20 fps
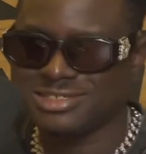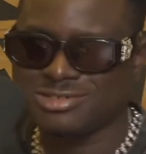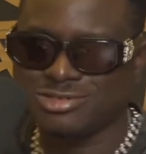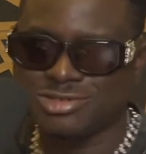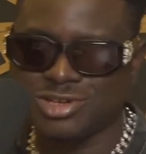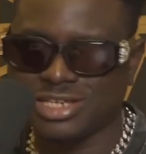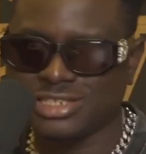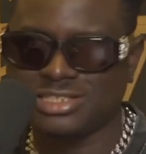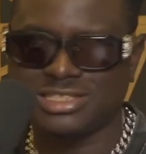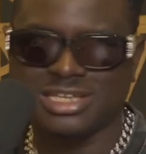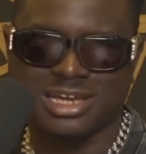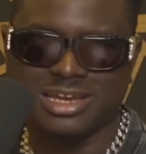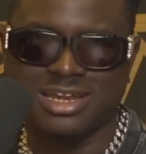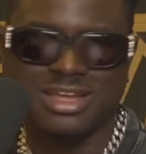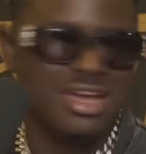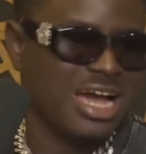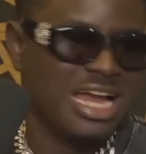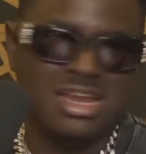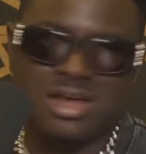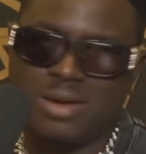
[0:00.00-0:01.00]
You understand? I
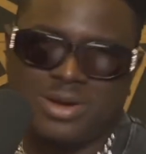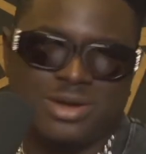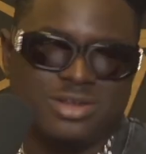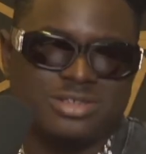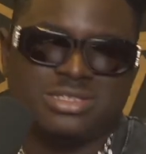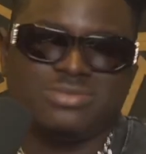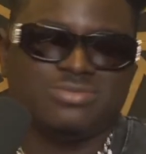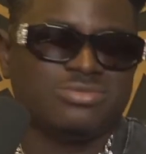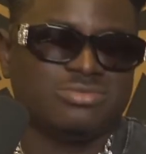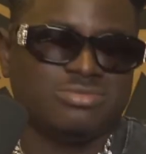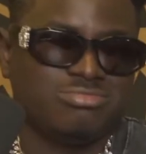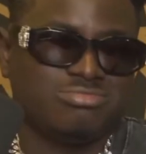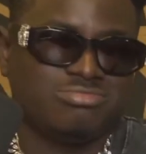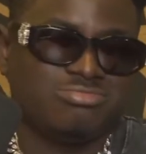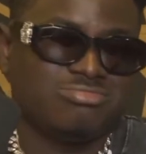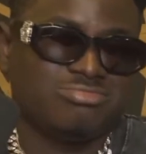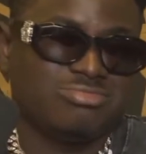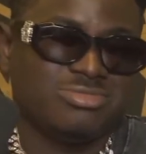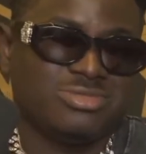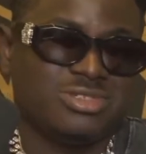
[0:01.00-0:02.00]
don't know about us even
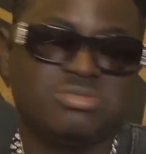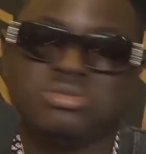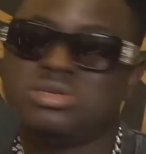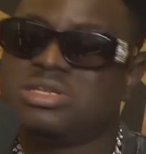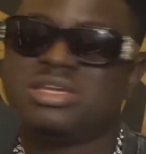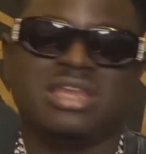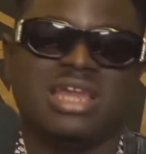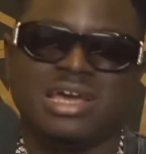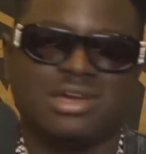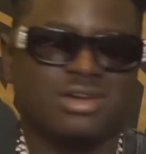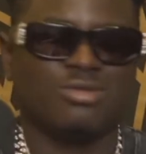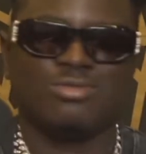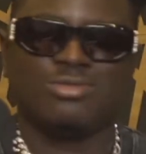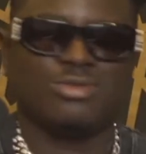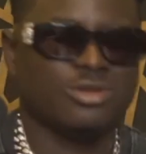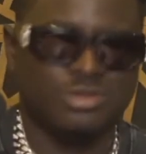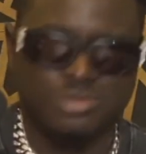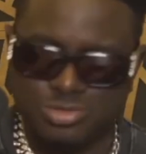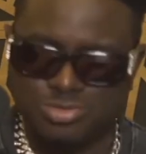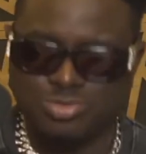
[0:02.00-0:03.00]
doing like, come
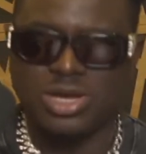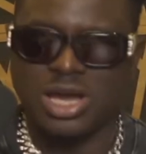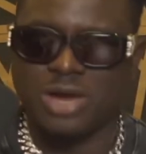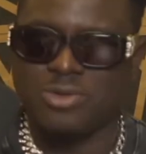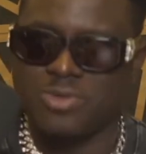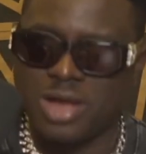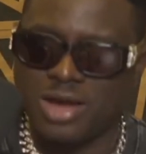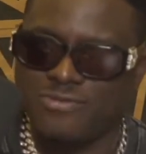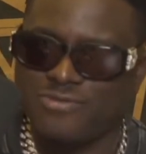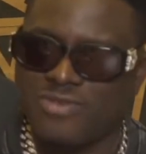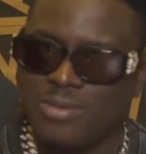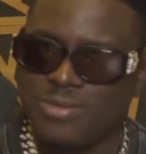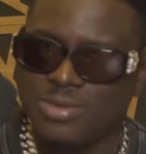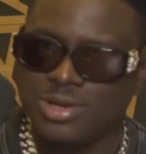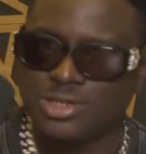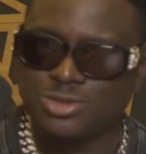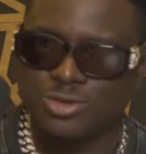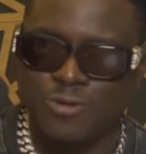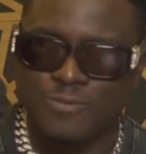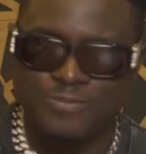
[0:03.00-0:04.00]
on, we are family.
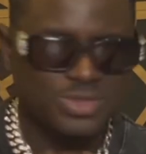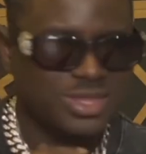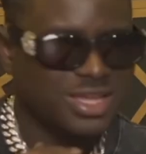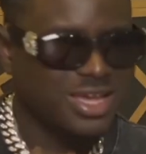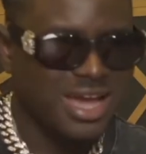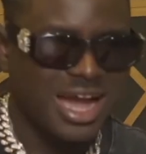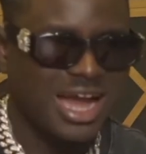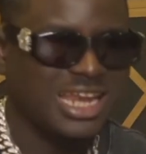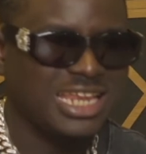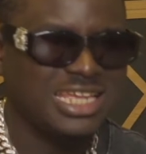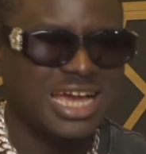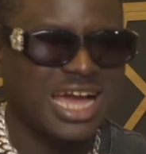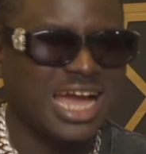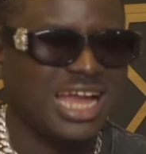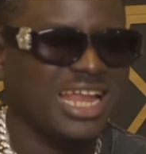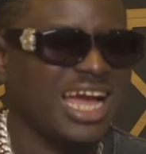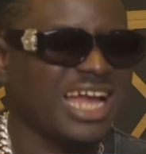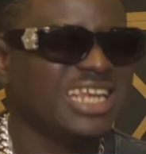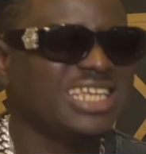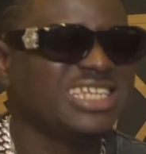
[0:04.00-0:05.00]
So Ali
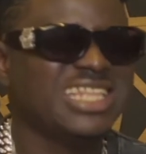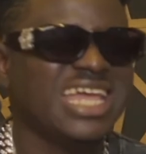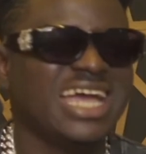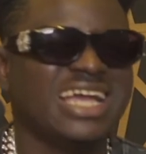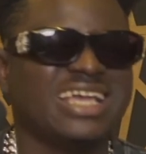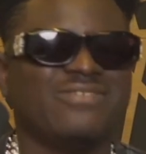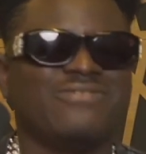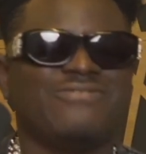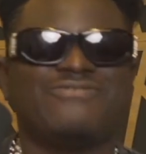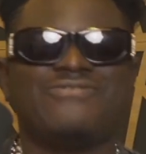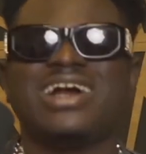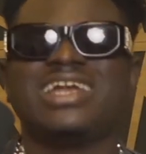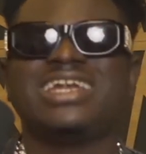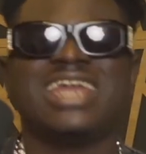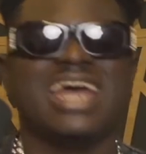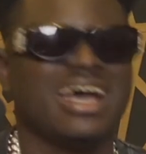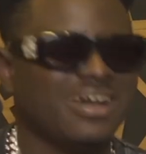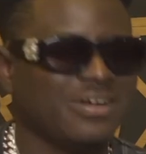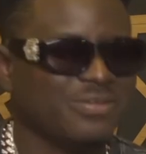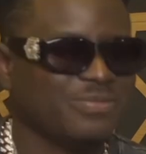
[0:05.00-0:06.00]
is like a
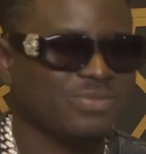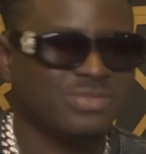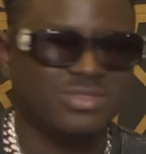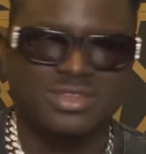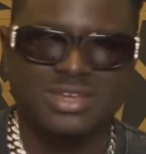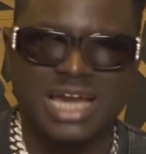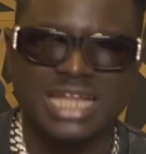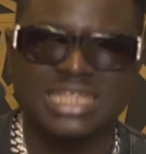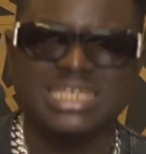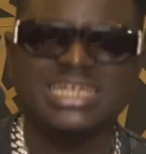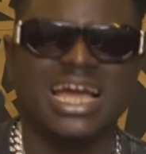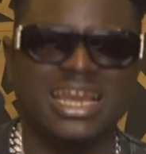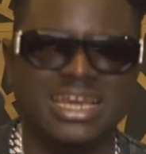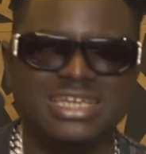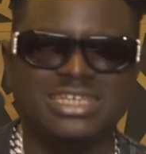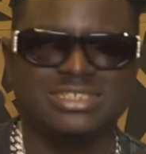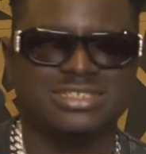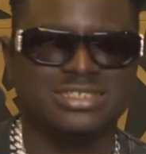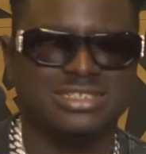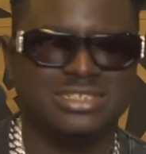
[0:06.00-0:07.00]
father. I think
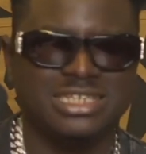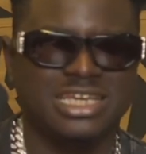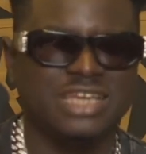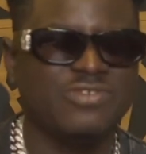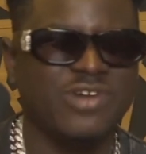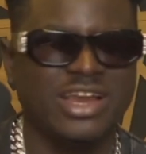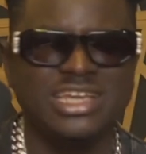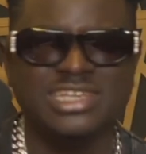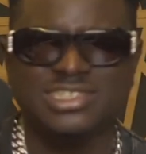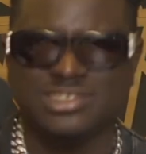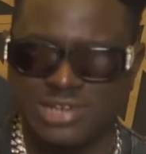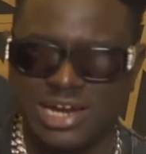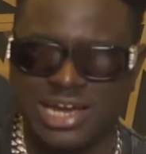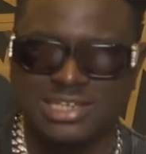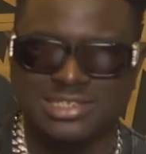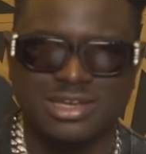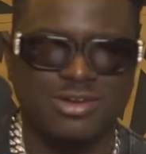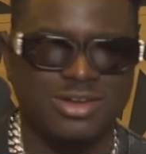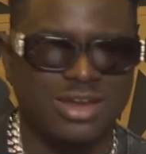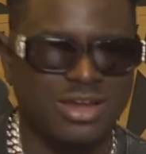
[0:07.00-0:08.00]
if Ali is rice,
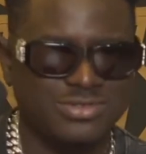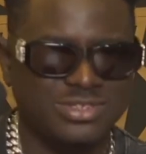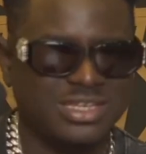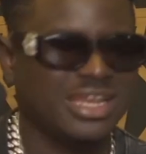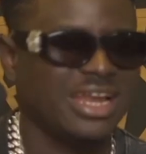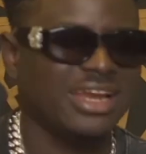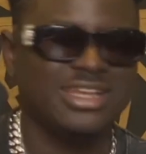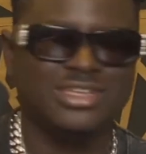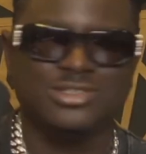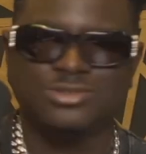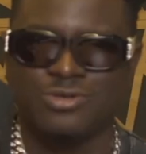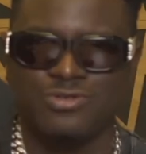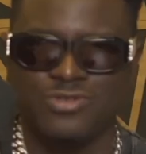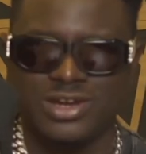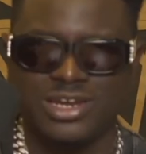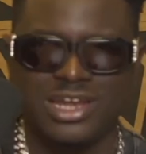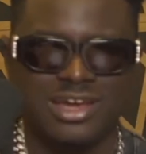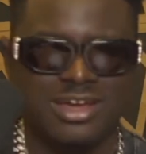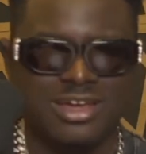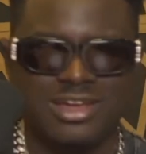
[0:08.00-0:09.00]
I would have said Ali is our
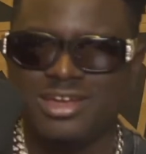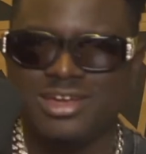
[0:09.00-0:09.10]
father.